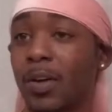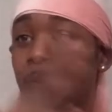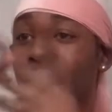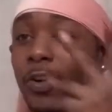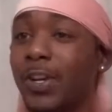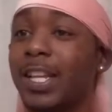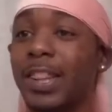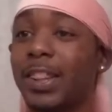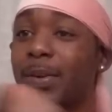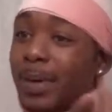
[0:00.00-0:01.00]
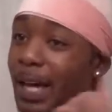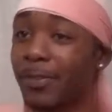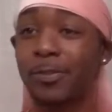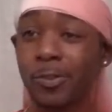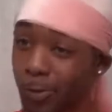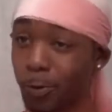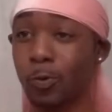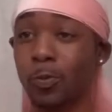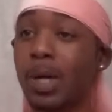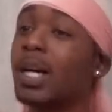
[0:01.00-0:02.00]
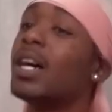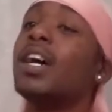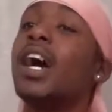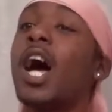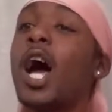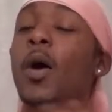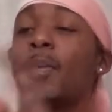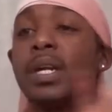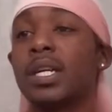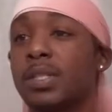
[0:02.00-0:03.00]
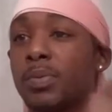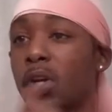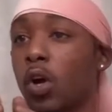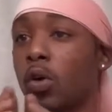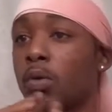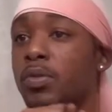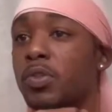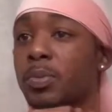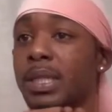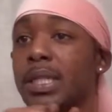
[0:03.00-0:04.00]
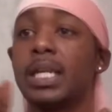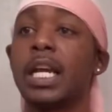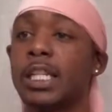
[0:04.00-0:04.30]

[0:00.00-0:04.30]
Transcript: we are in the bathroom because we are going to be